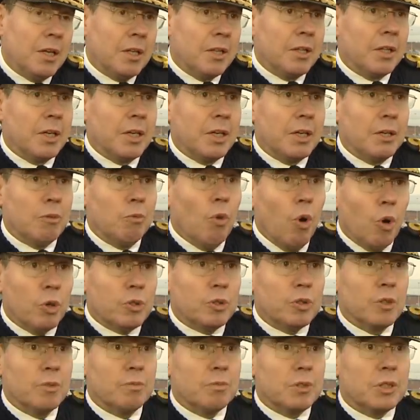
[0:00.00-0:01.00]
the
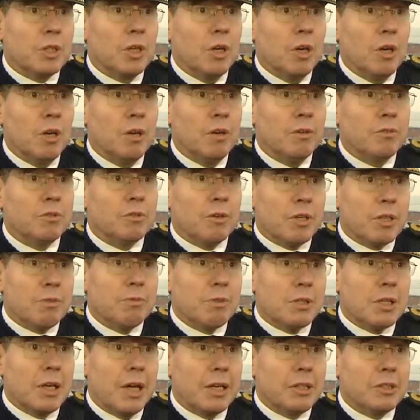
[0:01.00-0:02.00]
wardroom served
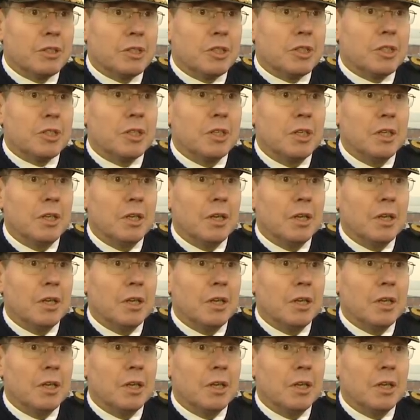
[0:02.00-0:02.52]
Christmas lunch